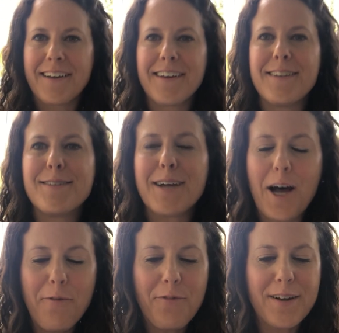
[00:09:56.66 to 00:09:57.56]
Good
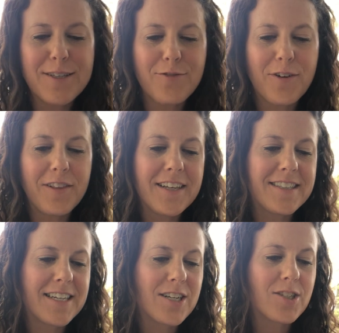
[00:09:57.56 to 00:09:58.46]
job, friends, for
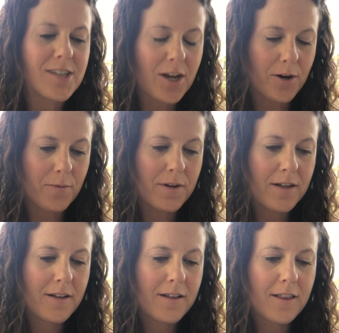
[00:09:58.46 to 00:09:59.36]
listening. So,
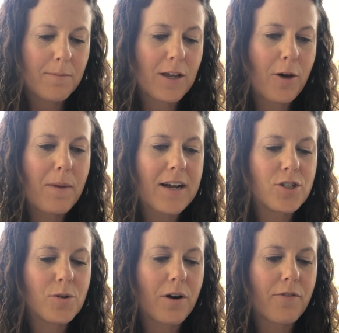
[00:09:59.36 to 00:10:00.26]
let me go back
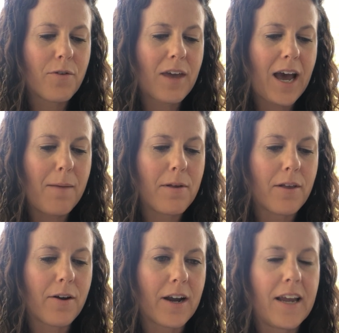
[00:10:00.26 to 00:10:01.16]
to our
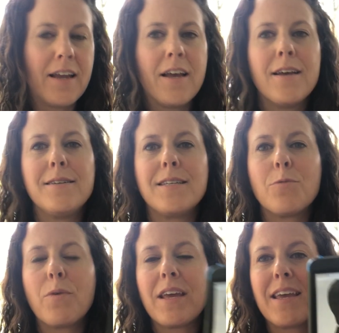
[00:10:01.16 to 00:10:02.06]
vocabulary.
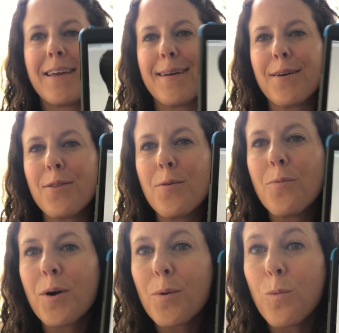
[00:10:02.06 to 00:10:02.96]
Did we hear the
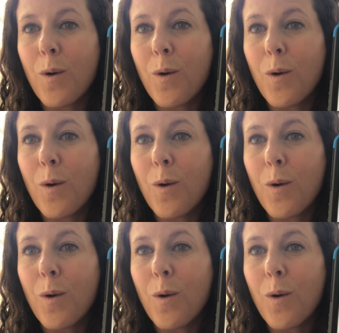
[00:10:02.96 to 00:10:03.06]
word